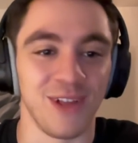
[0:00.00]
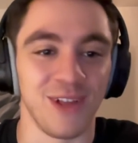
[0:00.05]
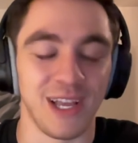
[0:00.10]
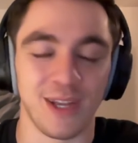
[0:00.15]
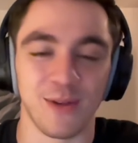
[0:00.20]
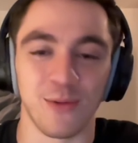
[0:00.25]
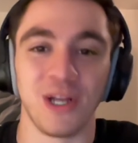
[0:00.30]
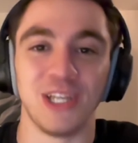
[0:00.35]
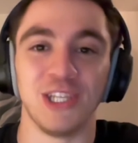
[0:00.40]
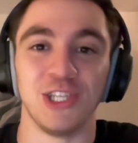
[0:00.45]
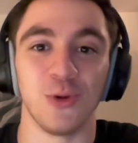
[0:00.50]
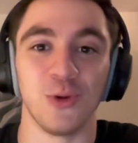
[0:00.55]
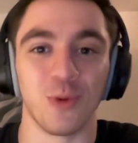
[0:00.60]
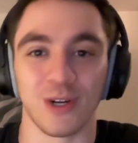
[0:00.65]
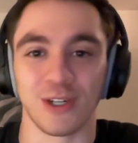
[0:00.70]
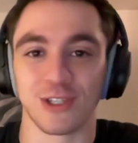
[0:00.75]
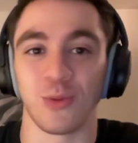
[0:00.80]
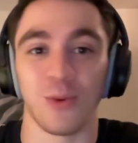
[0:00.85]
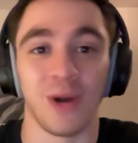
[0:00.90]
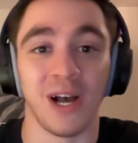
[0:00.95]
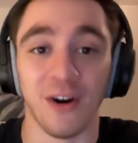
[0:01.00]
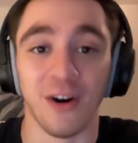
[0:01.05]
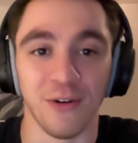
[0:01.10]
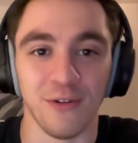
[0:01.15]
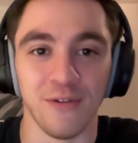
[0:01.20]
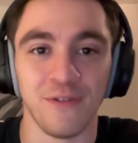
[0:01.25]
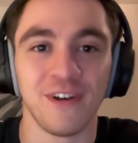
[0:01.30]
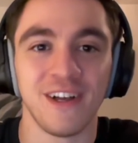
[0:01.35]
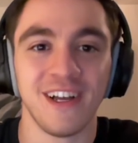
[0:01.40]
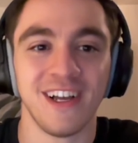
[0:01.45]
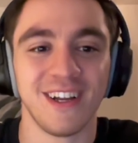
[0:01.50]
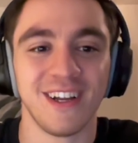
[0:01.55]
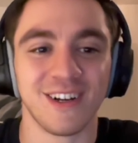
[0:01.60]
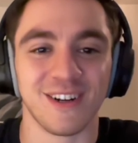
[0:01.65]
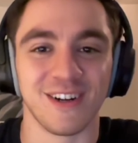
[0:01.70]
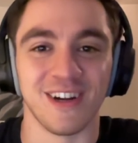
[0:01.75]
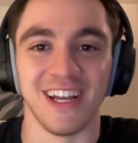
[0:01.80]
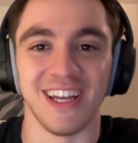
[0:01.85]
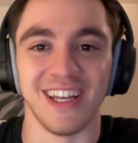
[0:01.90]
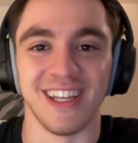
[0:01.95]
like when you were 12
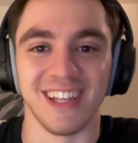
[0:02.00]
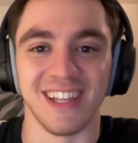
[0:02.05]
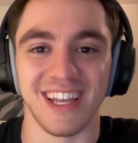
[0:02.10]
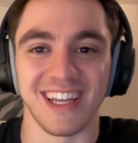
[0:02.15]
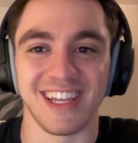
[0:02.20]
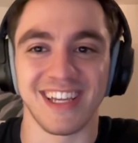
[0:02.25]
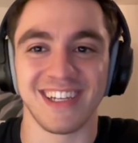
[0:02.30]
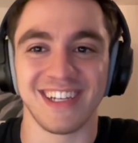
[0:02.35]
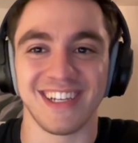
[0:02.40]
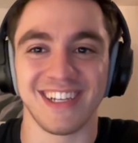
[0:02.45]
right like